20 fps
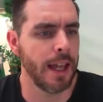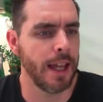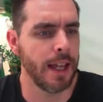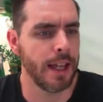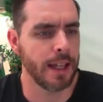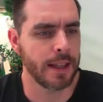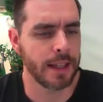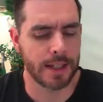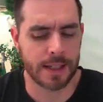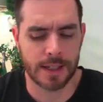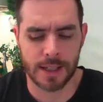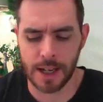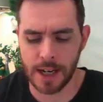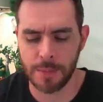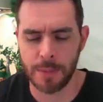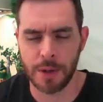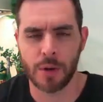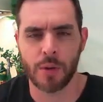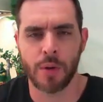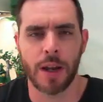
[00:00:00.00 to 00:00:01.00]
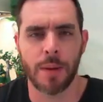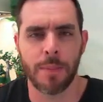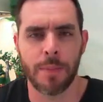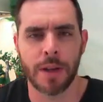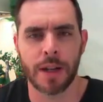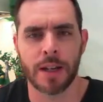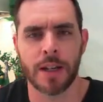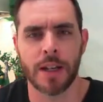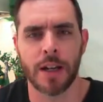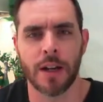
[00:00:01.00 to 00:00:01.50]
And that's not going to be quite
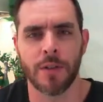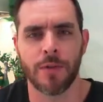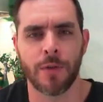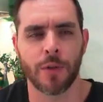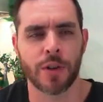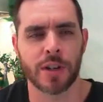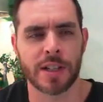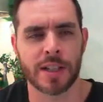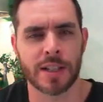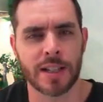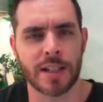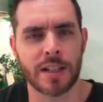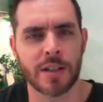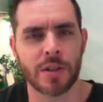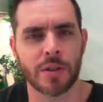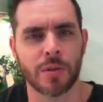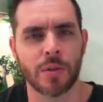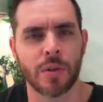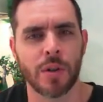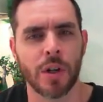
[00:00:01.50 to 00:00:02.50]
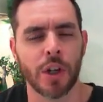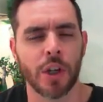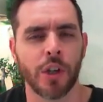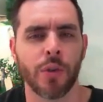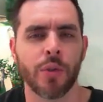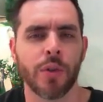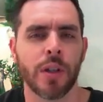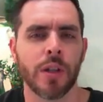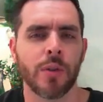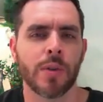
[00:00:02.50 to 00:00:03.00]
big enough. For a stencil,
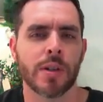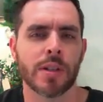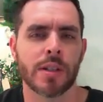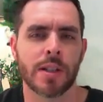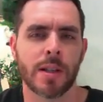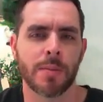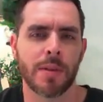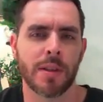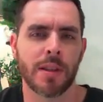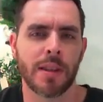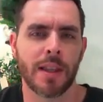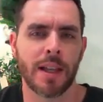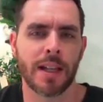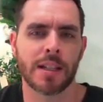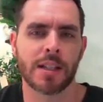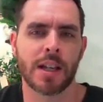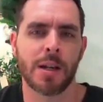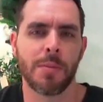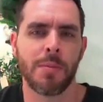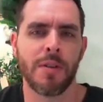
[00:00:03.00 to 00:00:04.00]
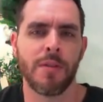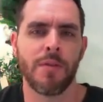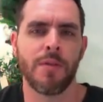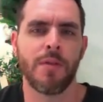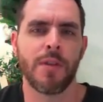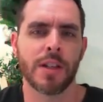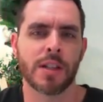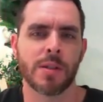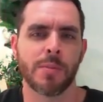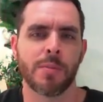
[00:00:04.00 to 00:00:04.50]
you really want something that's going to be
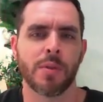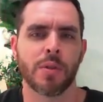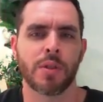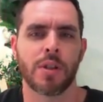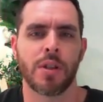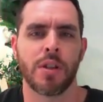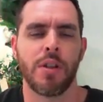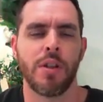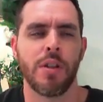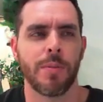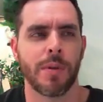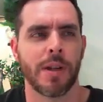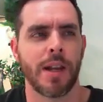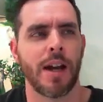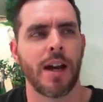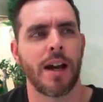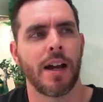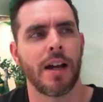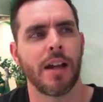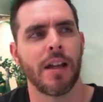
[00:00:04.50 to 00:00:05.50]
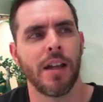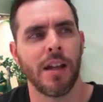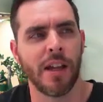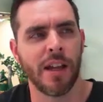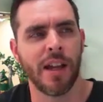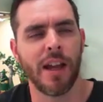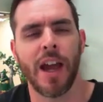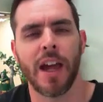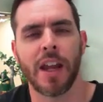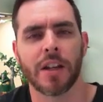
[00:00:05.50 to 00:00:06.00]
visible to the human eye
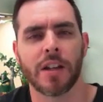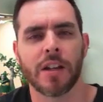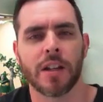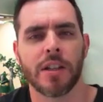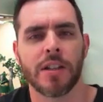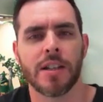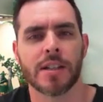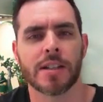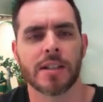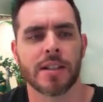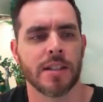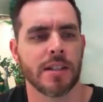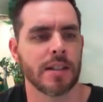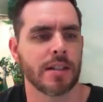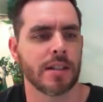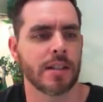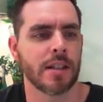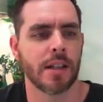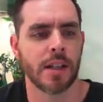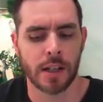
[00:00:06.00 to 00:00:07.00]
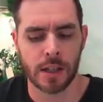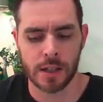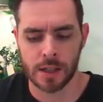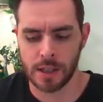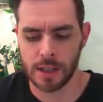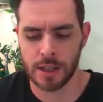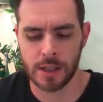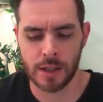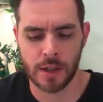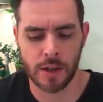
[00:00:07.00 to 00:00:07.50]
at a good distance. So
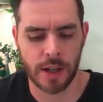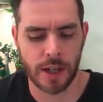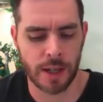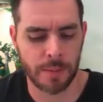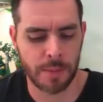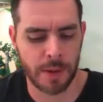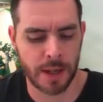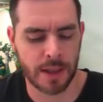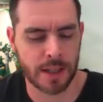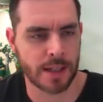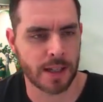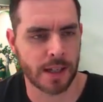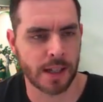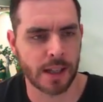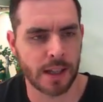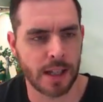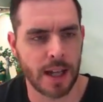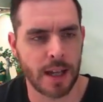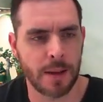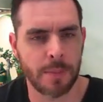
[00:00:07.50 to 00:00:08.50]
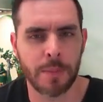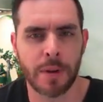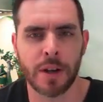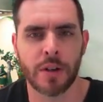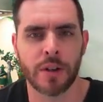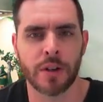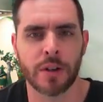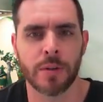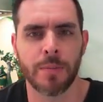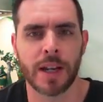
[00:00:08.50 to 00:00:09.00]
let's go ahead and make this a lot
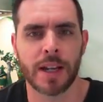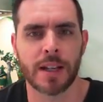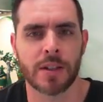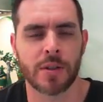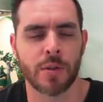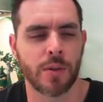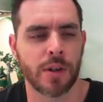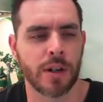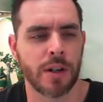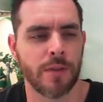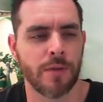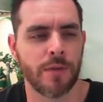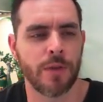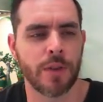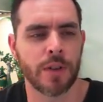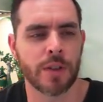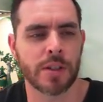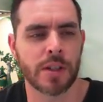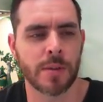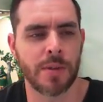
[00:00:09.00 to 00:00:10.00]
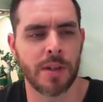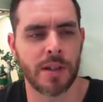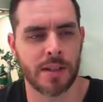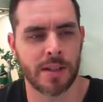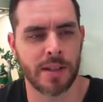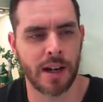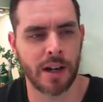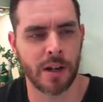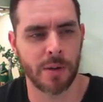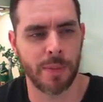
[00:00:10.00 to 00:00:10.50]
bigger and make it to where it fills up the
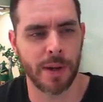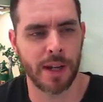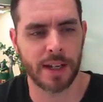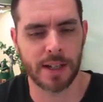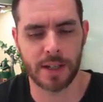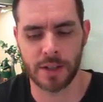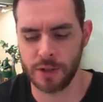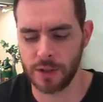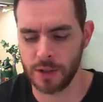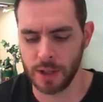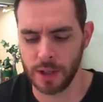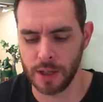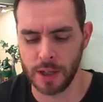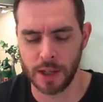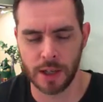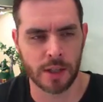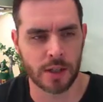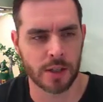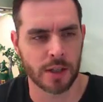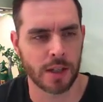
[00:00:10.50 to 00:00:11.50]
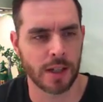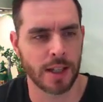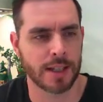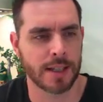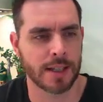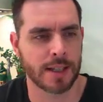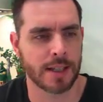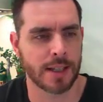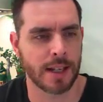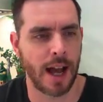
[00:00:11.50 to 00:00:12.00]
entire page. So
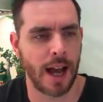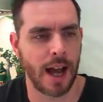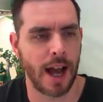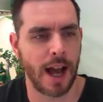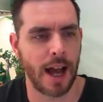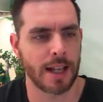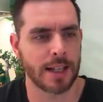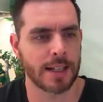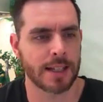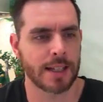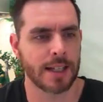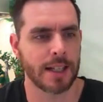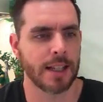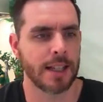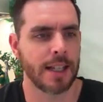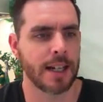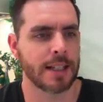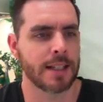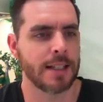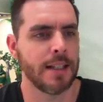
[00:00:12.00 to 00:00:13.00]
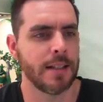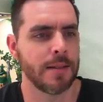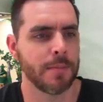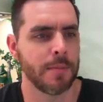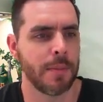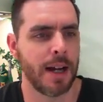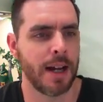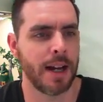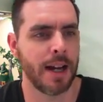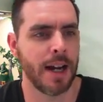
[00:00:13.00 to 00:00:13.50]
let's select it
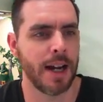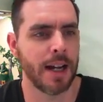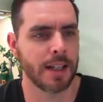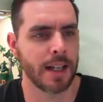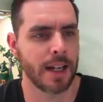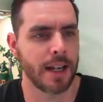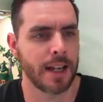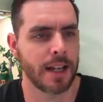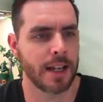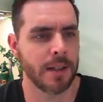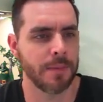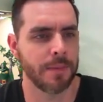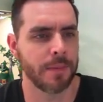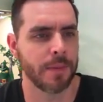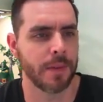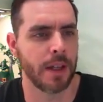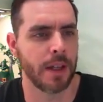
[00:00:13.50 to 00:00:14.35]
by highlighting it.